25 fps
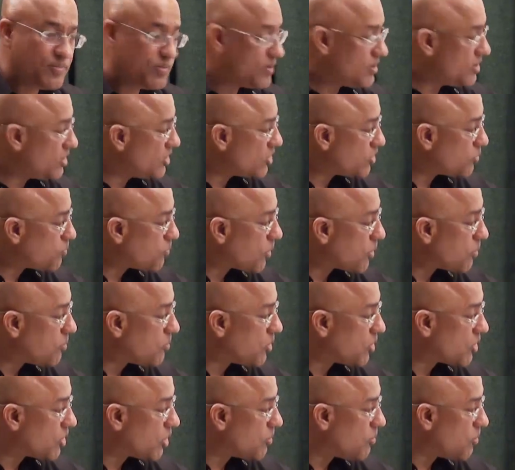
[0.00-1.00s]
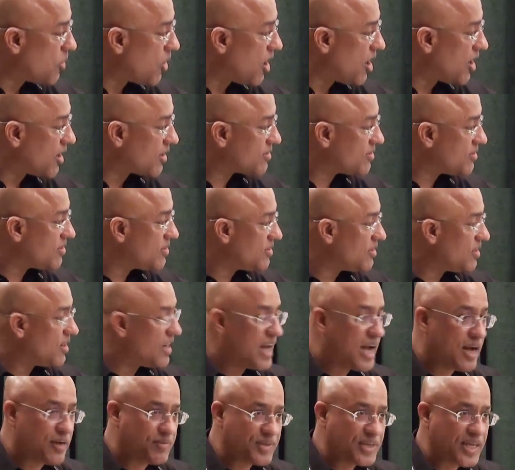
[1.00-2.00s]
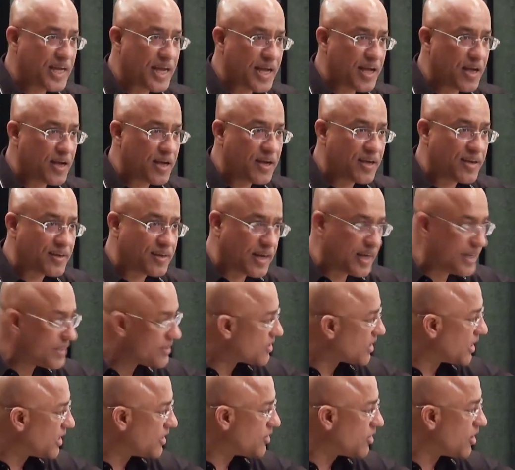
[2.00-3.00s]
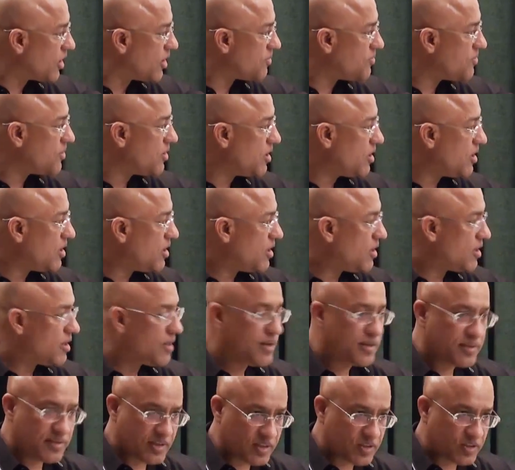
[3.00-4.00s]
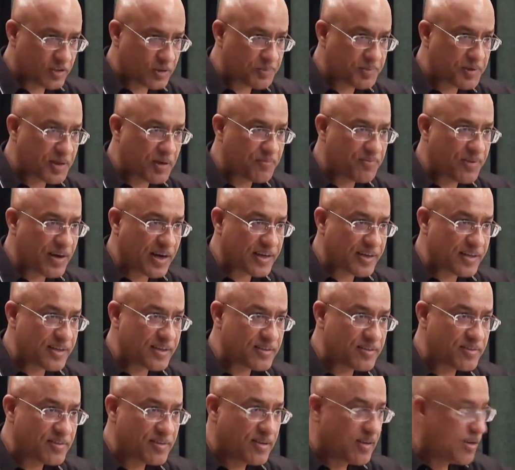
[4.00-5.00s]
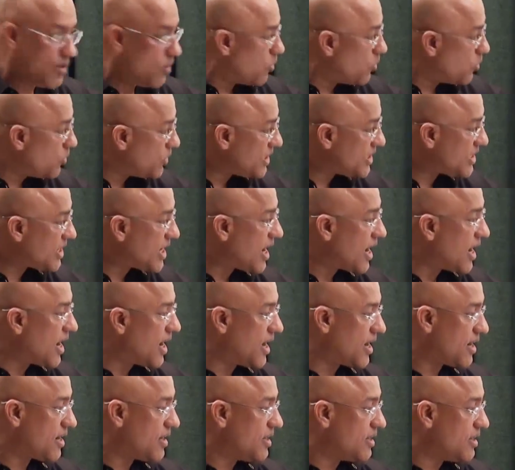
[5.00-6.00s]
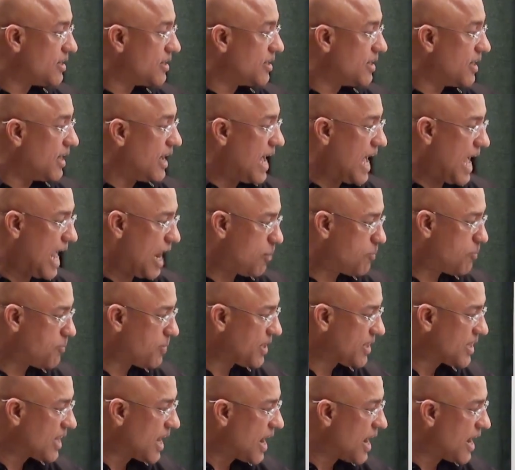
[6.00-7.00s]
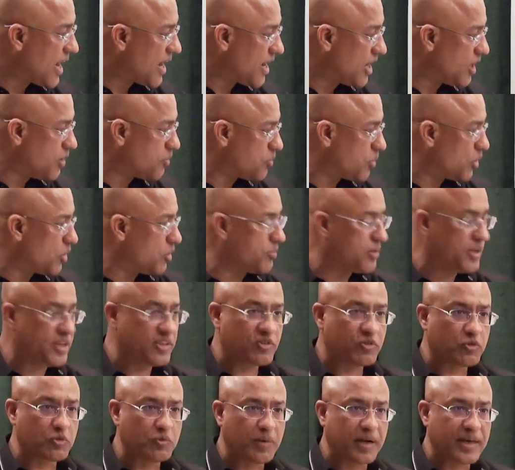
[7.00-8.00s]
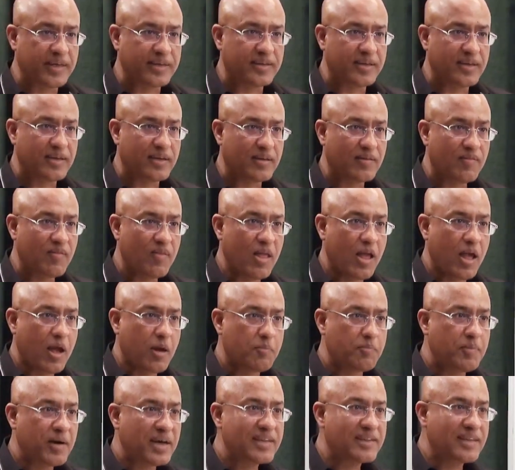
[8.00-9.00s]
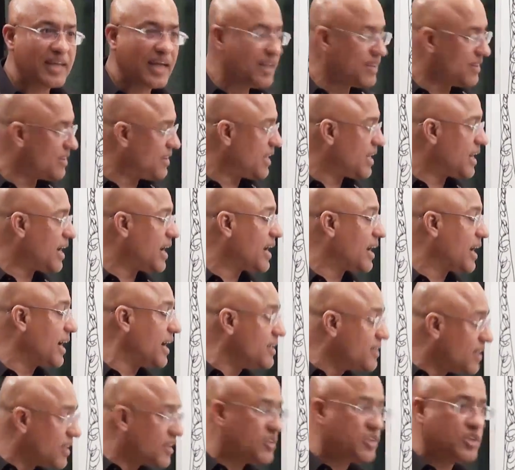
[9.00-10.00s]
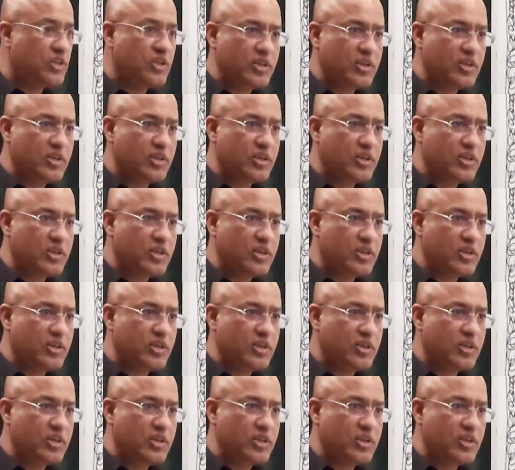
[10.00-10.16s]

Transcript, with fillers: Is promoter box having a right kind of transcriptional factors which are helping the R N A polymerase to bind here? But then there are other